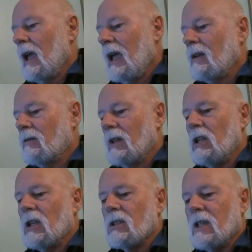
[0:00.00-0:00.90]
and
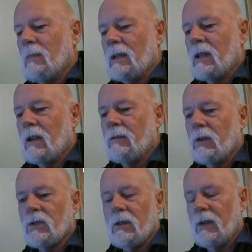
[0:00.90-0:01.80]
then you can see magnetic
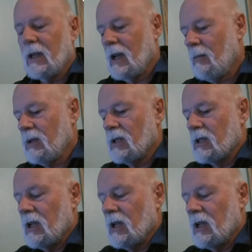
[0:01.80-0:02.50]
fields affect compasses.